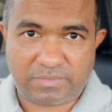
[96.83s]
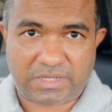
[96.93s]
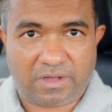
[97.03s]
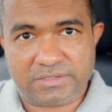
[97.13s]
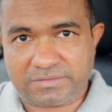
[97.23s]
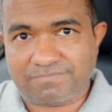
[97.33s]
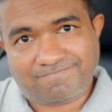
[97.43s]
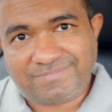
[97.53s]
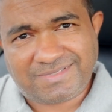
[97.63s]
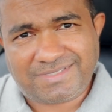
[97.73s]
because
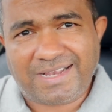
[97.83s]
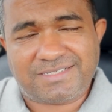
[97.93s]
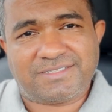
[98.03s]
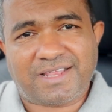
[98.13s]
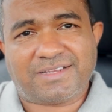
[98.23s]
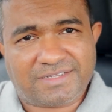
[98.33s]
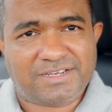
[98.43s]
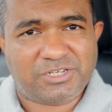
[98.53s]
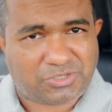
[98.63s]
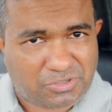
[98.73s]
that's
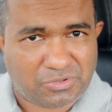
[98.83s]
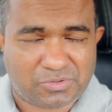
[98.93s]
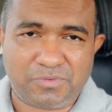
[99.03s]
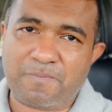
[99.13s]
technically true.